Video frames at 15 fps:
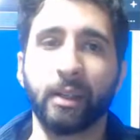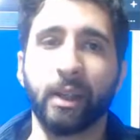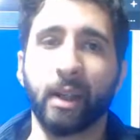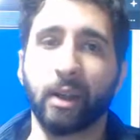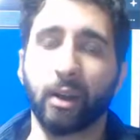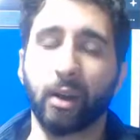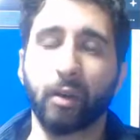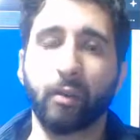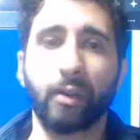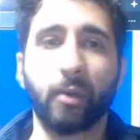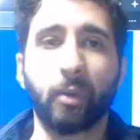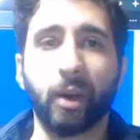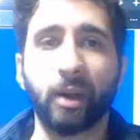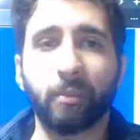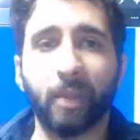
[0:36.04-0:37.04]
Hello,
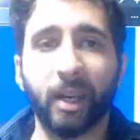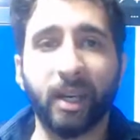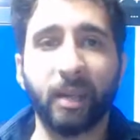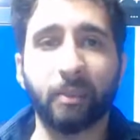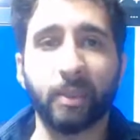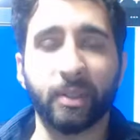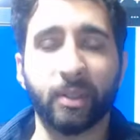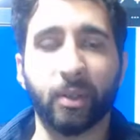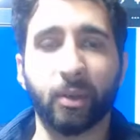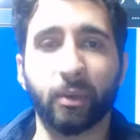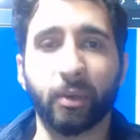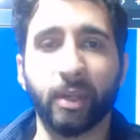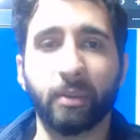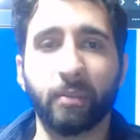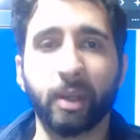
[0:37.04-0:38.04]
everyone. My name is
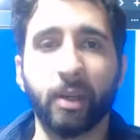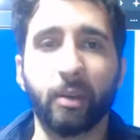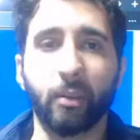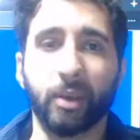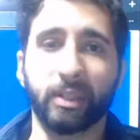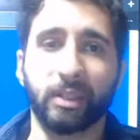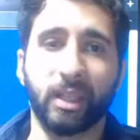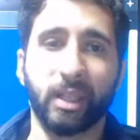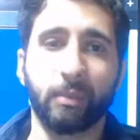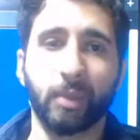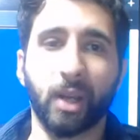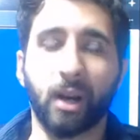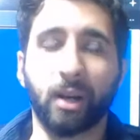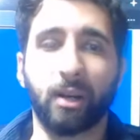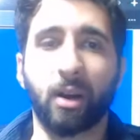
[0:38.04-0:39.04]
Kareem with
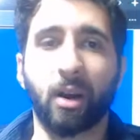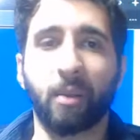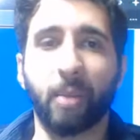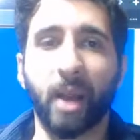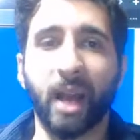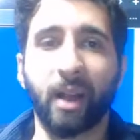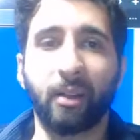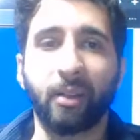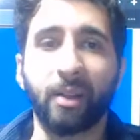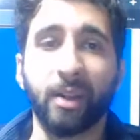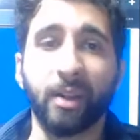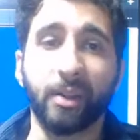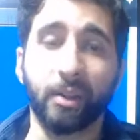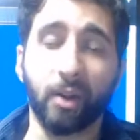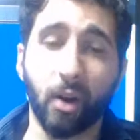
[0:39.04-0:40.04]
Team.Compal,
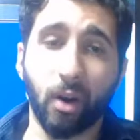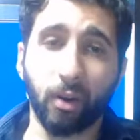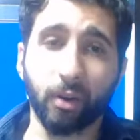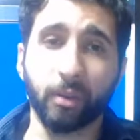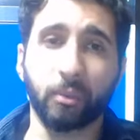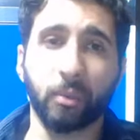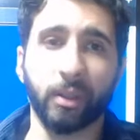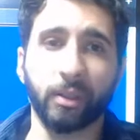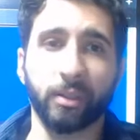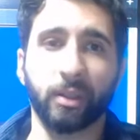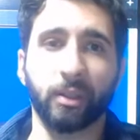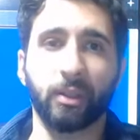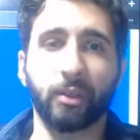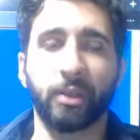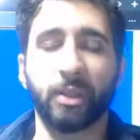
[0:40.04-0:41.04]
your all-in-one
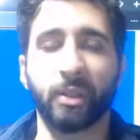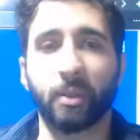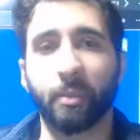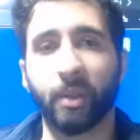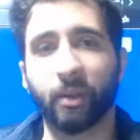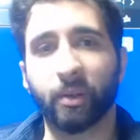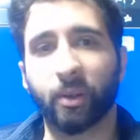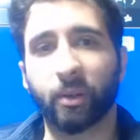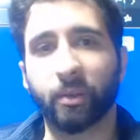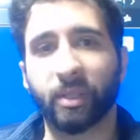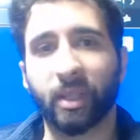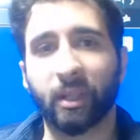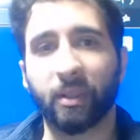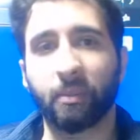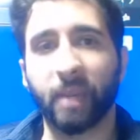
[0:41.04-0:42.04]
solution to build, grow,
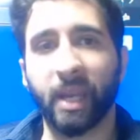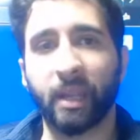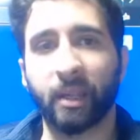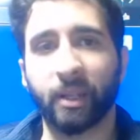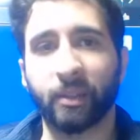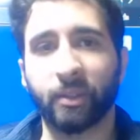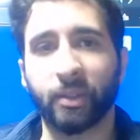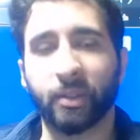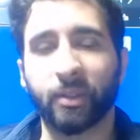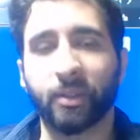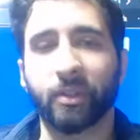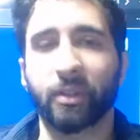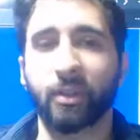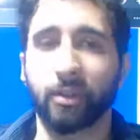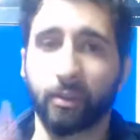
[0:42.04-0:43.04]
sell, and manage
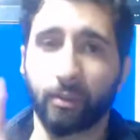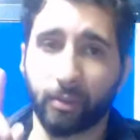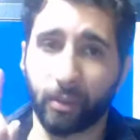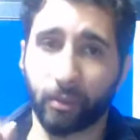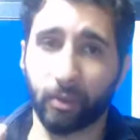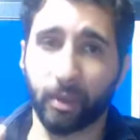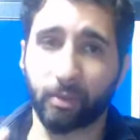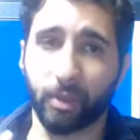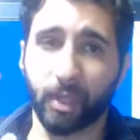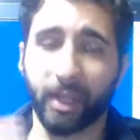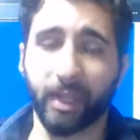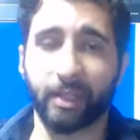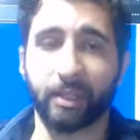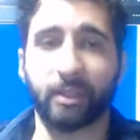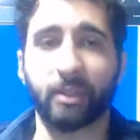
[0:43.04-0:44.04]
from one
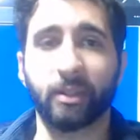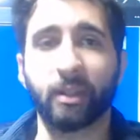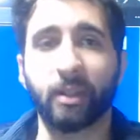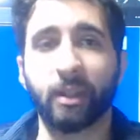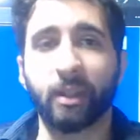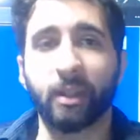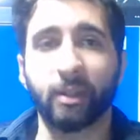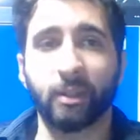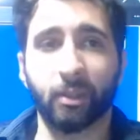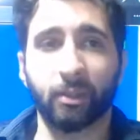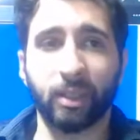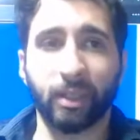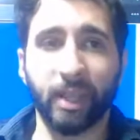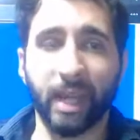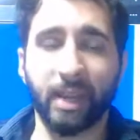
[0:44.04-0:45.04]
place. So
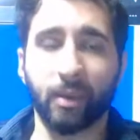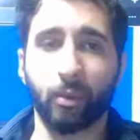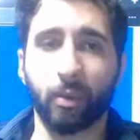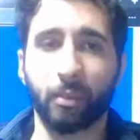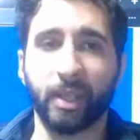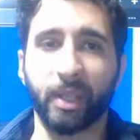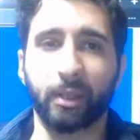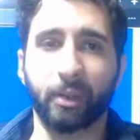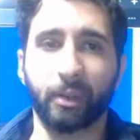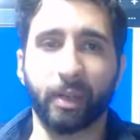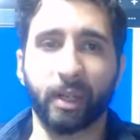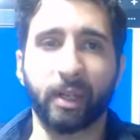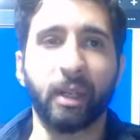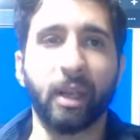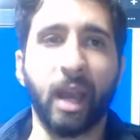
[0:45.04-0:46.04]
today we'll be
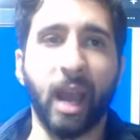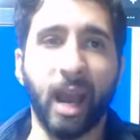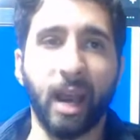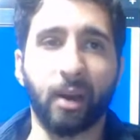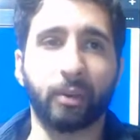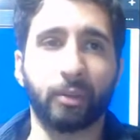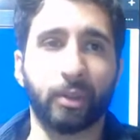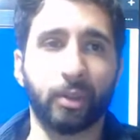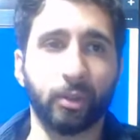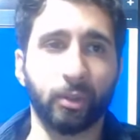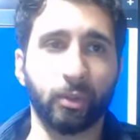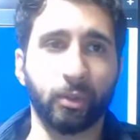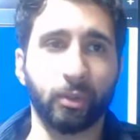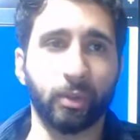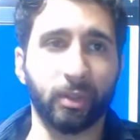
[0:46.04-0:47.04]
learning how
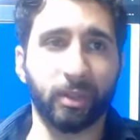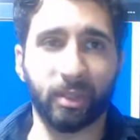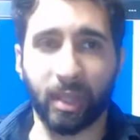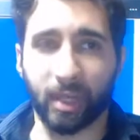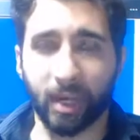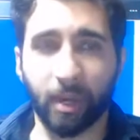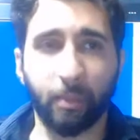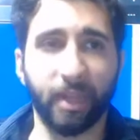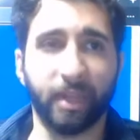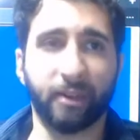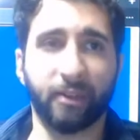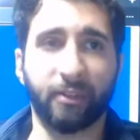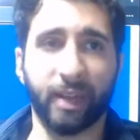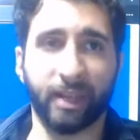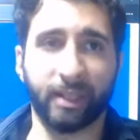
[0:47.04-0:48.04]
to set up an
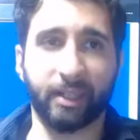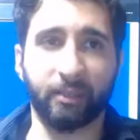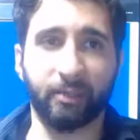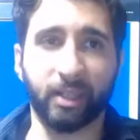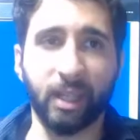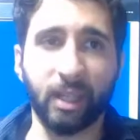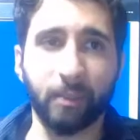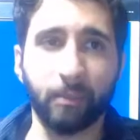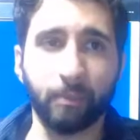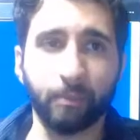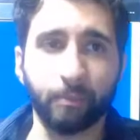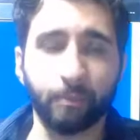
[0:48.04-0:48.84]
effective team,